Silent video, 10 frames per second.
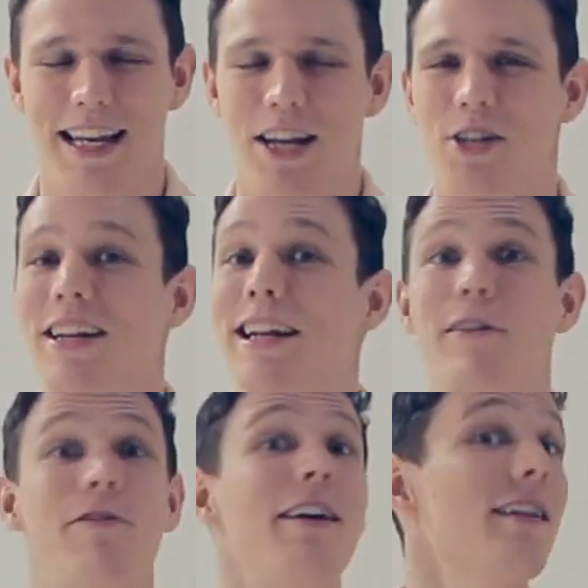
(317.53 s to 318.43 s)
Because it
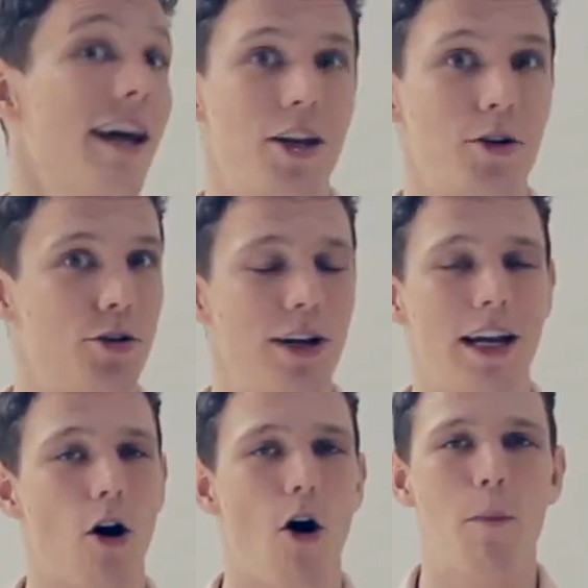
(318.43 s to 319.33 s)
can feel like you're doing
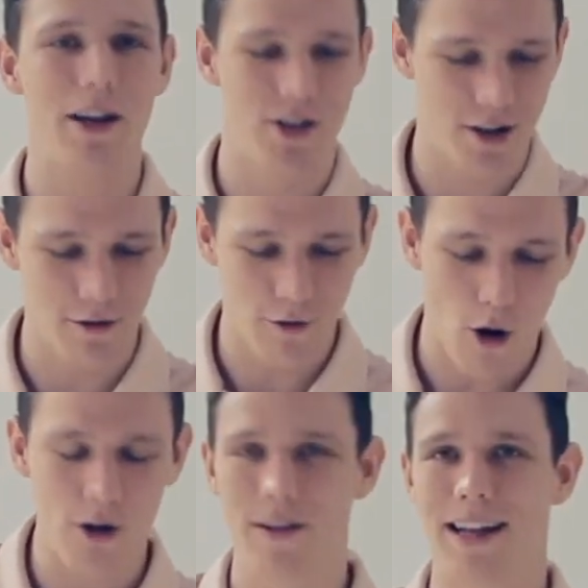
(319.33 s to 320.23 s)
it all by yourself,
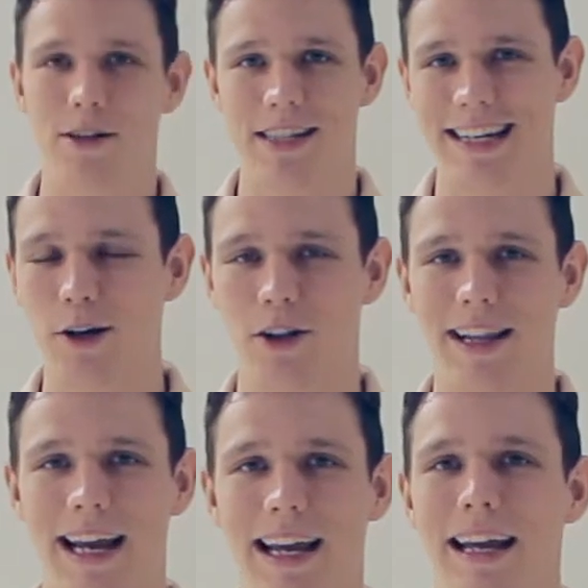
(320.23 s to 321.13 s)
all on that single
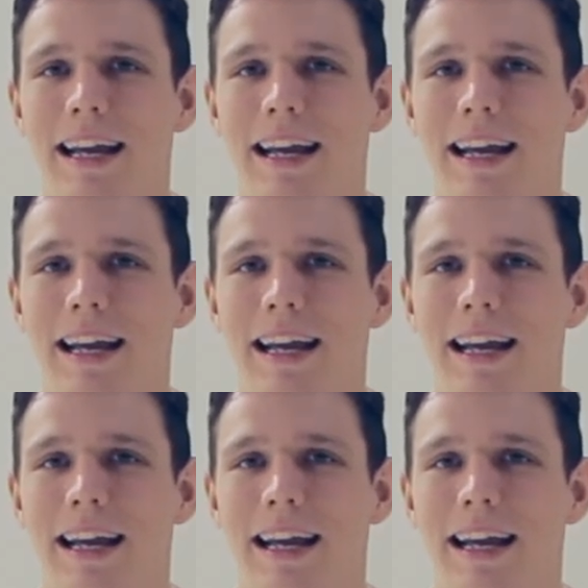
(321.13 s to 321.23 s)
leg.